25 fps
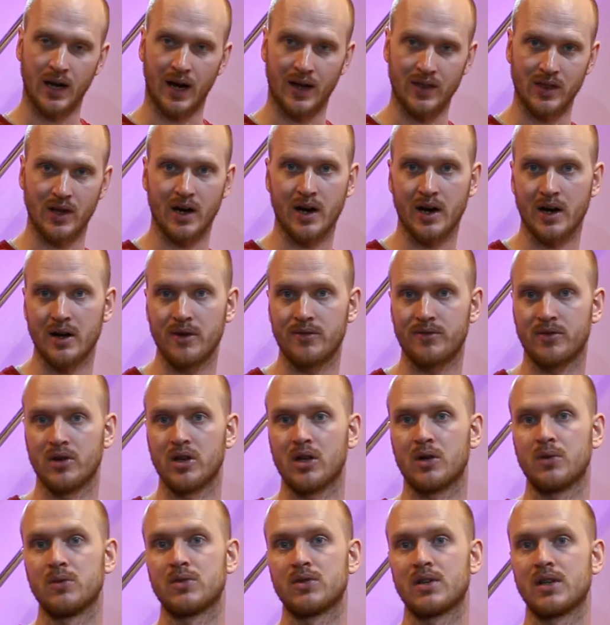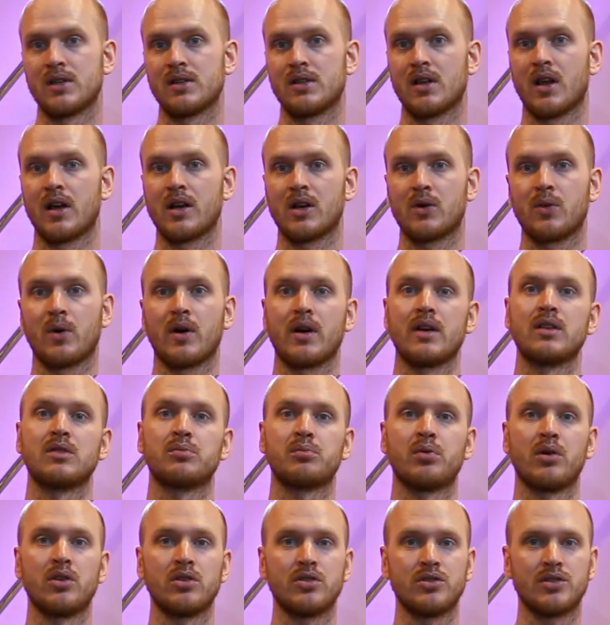and the high frequencies likewise
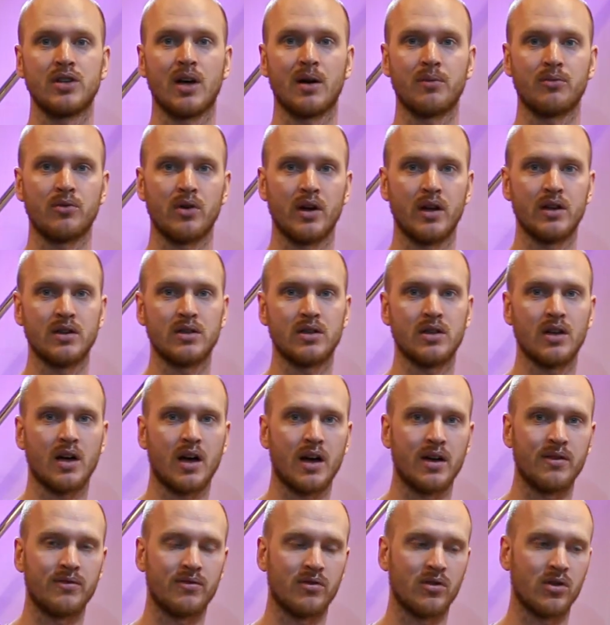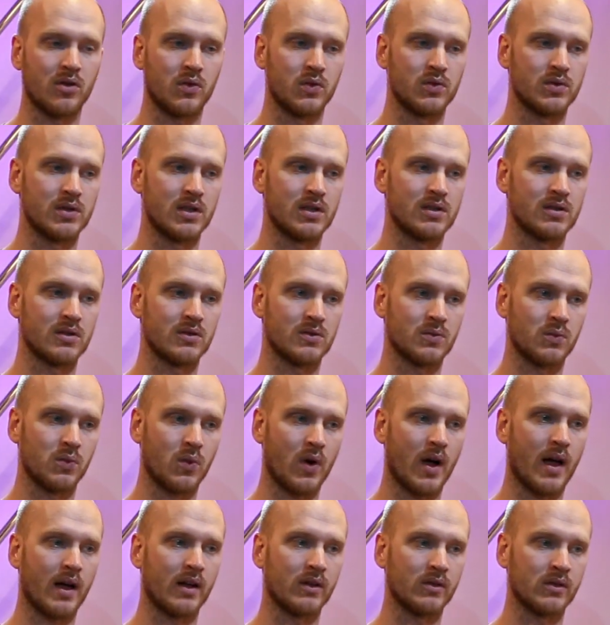pushed up right into the high frequencies as
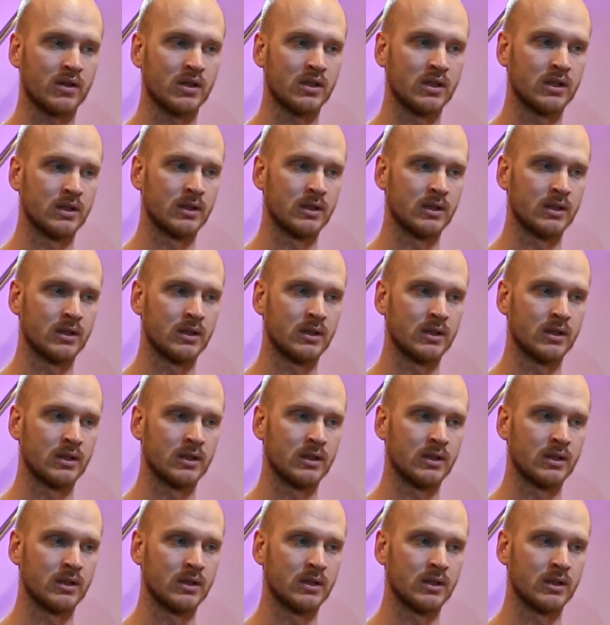well.